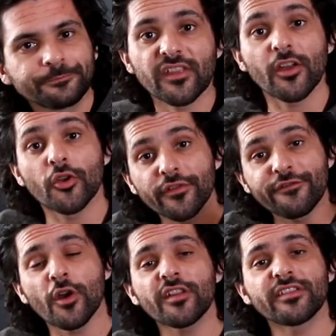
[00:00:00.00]
So the
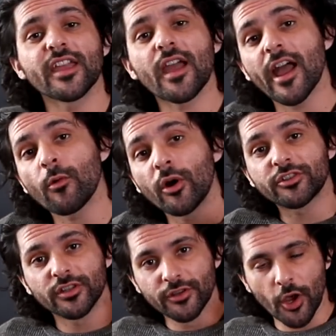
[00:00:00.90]
first thing I want
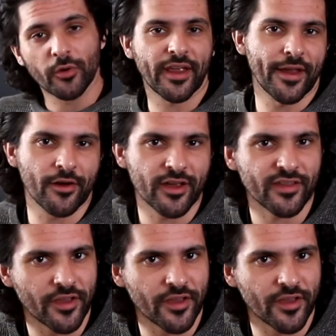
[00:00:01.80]
to note here is